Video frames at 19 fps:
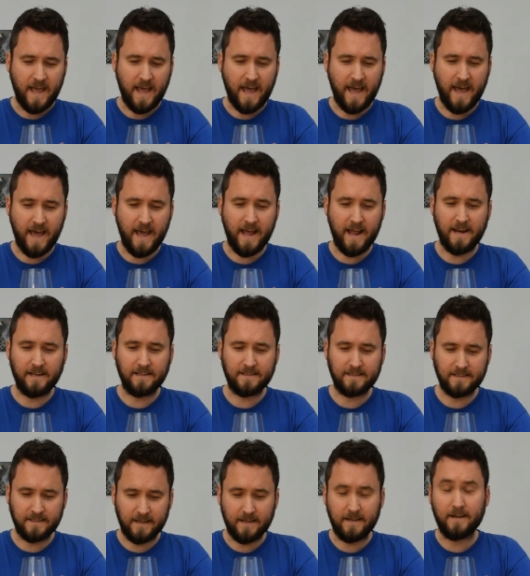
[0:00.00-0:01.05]
And
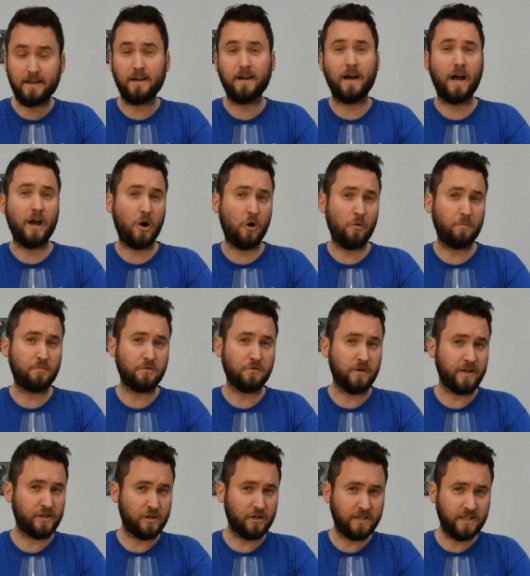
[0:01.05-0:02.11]
uh, I hope you
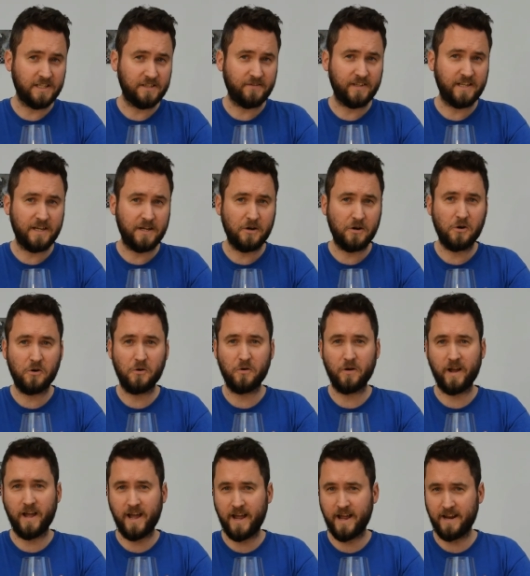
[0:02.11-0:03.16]
enjoyed this video,
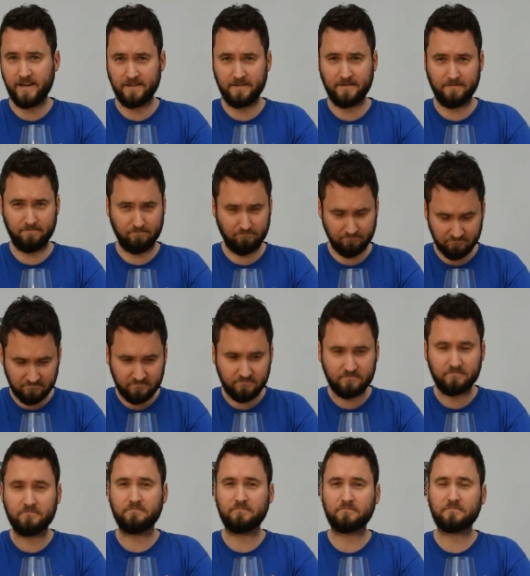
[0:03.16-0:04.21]
and
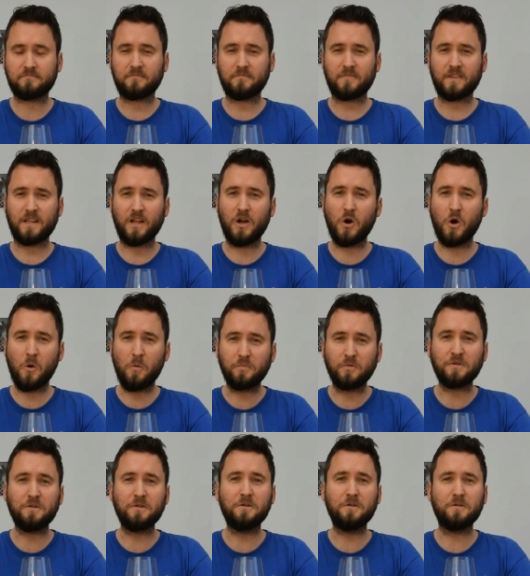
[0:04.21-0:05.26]
hope
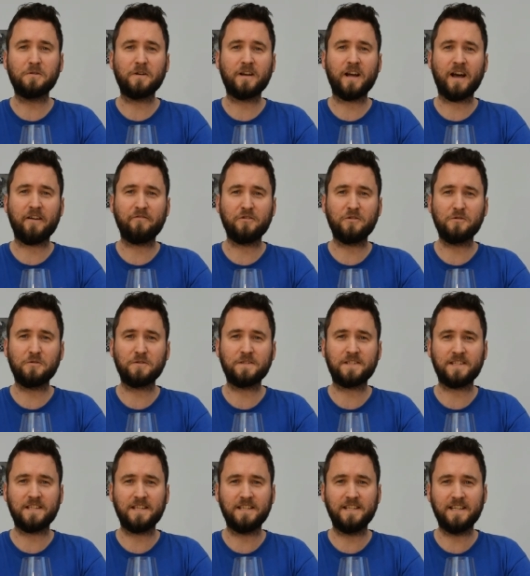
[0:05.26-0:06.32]
to have you
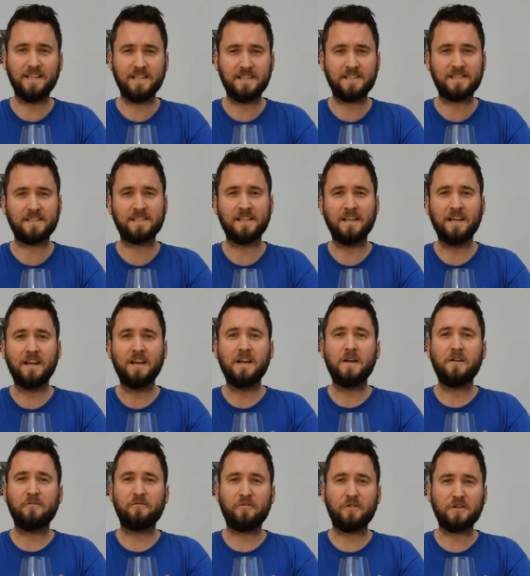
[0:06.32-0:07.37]
see these
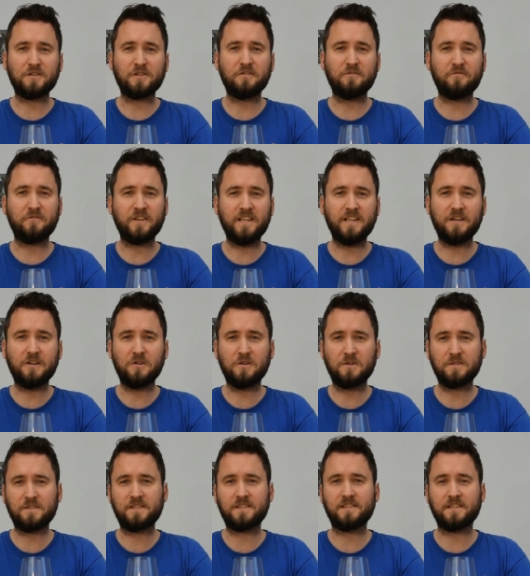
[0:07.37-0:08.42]
further
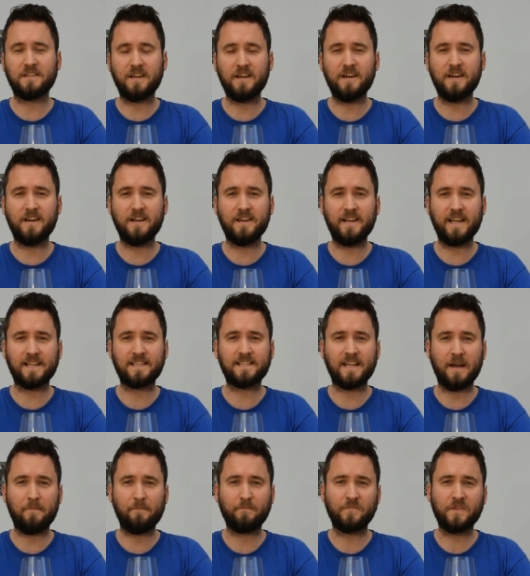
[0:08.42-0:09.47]
videos uh, next
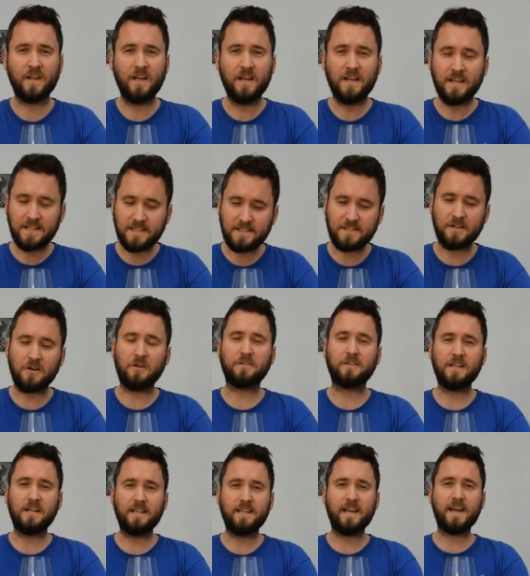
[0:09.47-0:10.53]
time. So
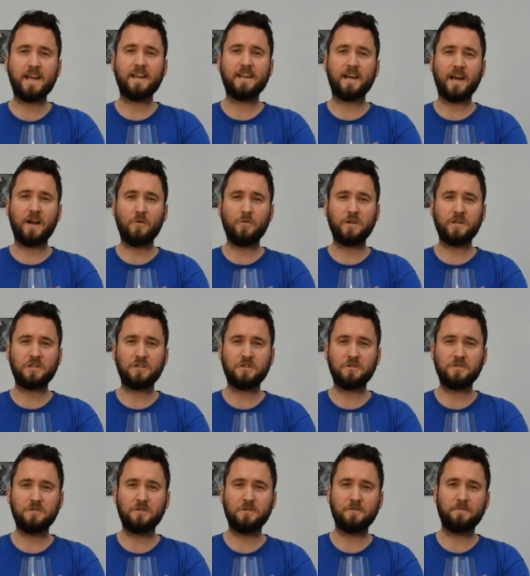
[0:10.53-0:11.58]
till then, I wish
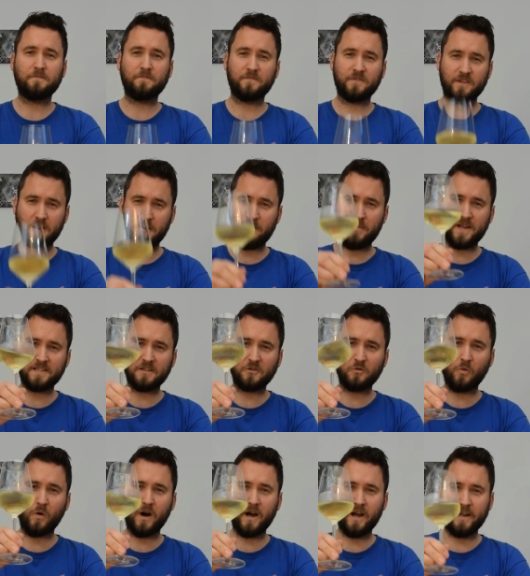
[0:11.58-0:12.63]
you a pleasant
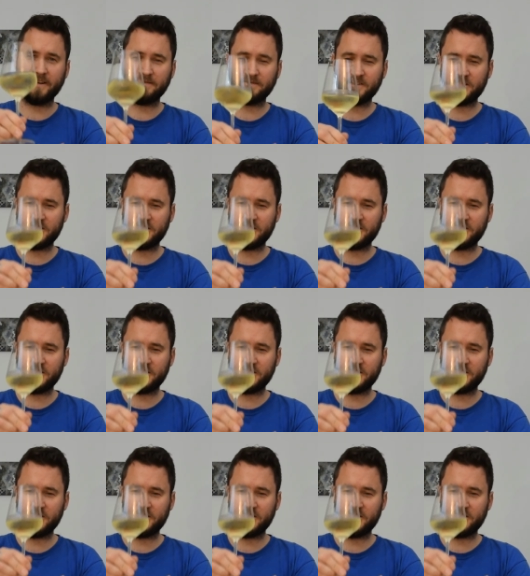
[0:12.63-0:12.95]
wine.